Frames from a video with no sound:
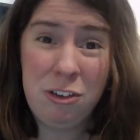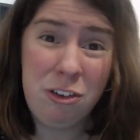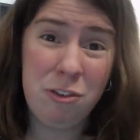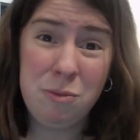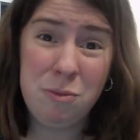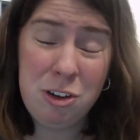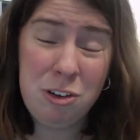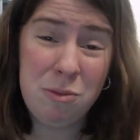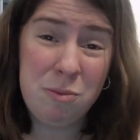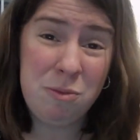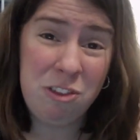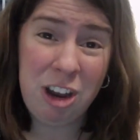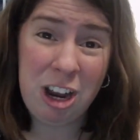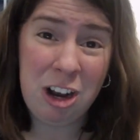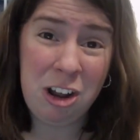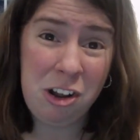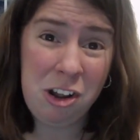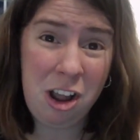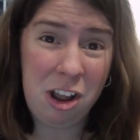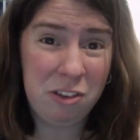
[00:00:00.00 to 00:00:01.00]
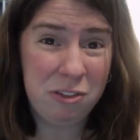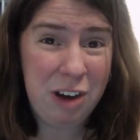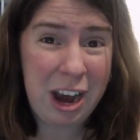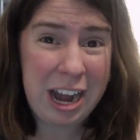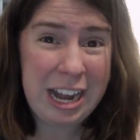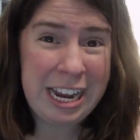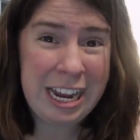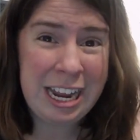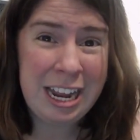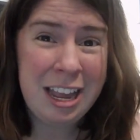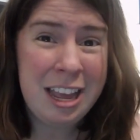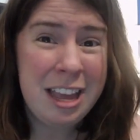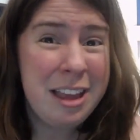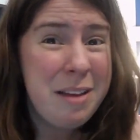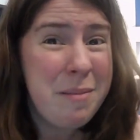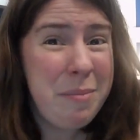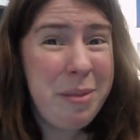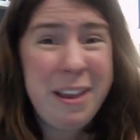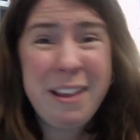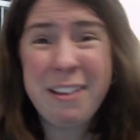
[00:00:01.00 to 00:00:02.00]
YouTube channel already,
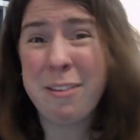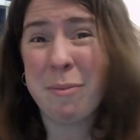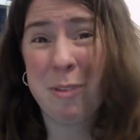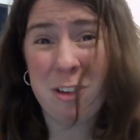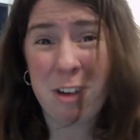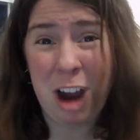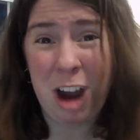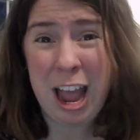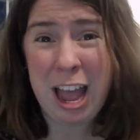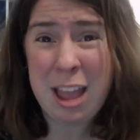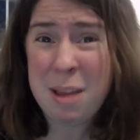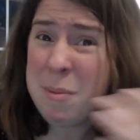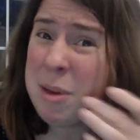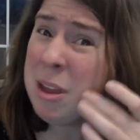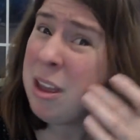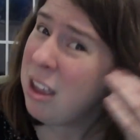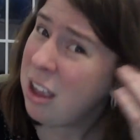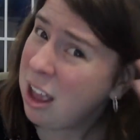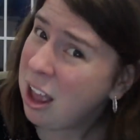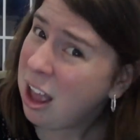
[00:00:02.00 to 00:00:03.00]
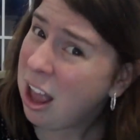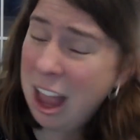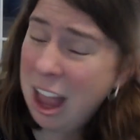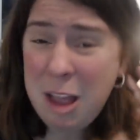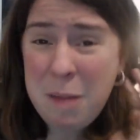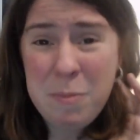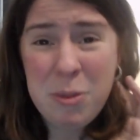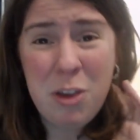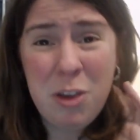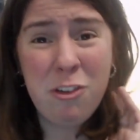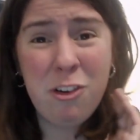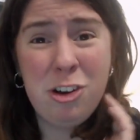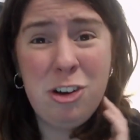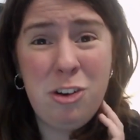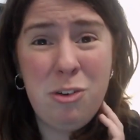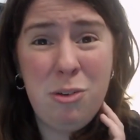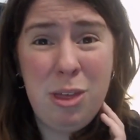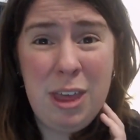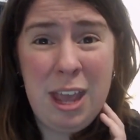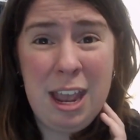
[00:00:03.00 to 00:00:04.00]
please subscribe. Those are
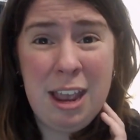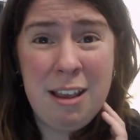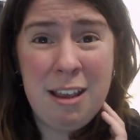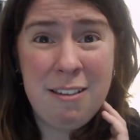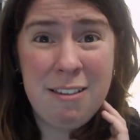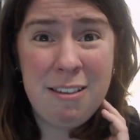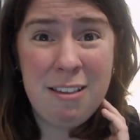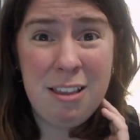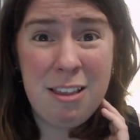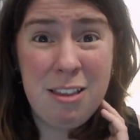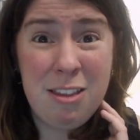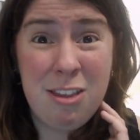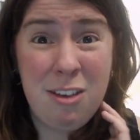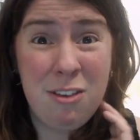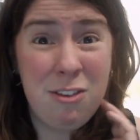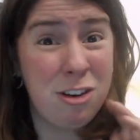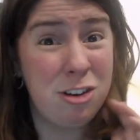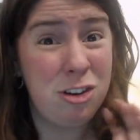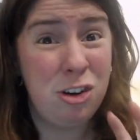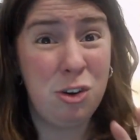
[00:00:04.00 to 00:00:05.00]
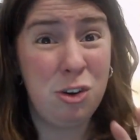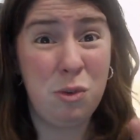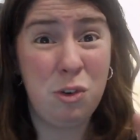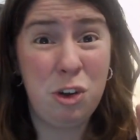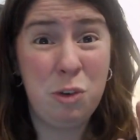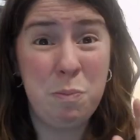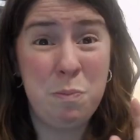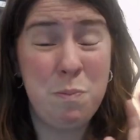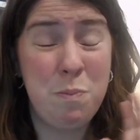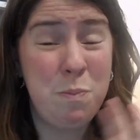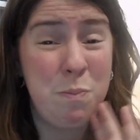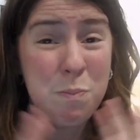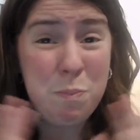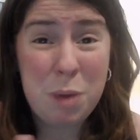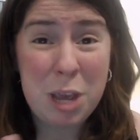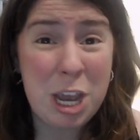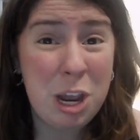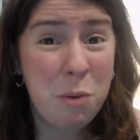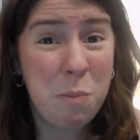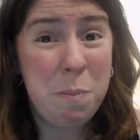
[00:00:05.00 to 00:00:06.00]
two things. Those are two
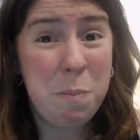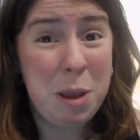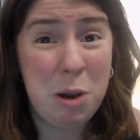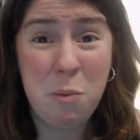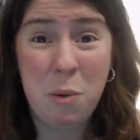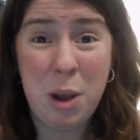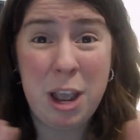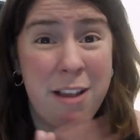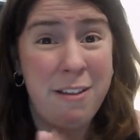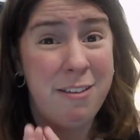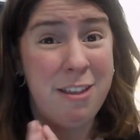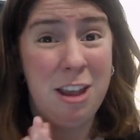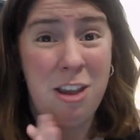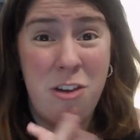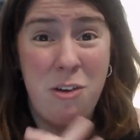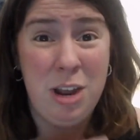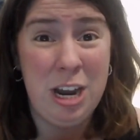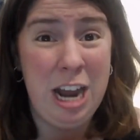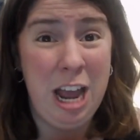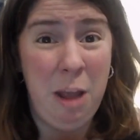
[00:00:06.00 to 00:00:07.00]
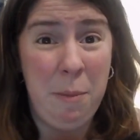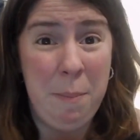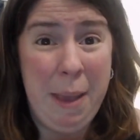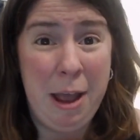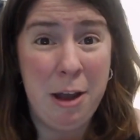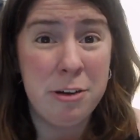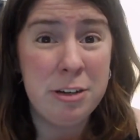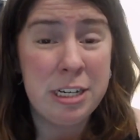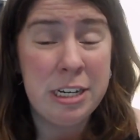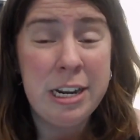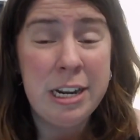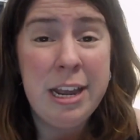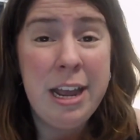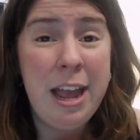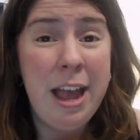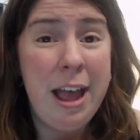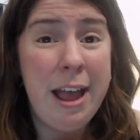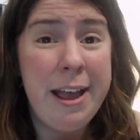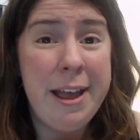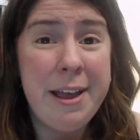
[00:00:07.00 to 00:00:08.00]
big ways that you can help out.
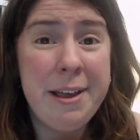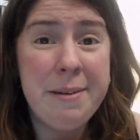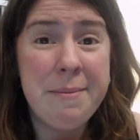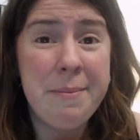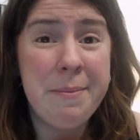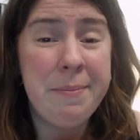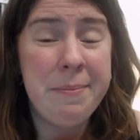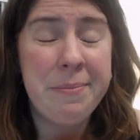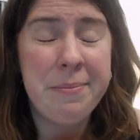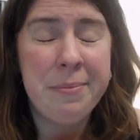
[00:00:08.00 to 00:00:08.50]
You